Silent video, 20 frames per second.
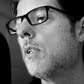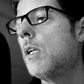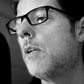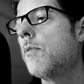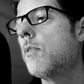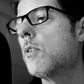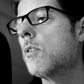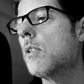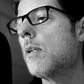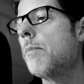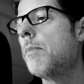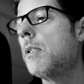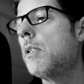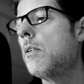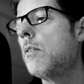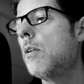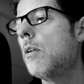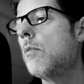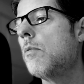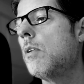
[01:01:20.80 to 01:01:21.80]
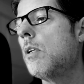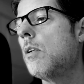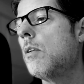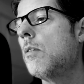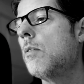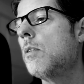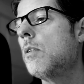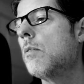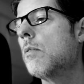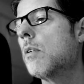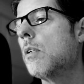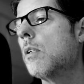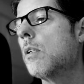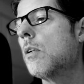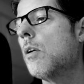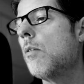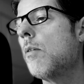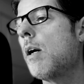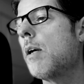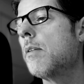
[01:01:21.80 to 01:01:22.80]
If there's something you don't know, you can
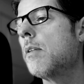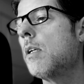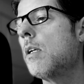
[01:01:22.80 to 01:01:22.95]
go out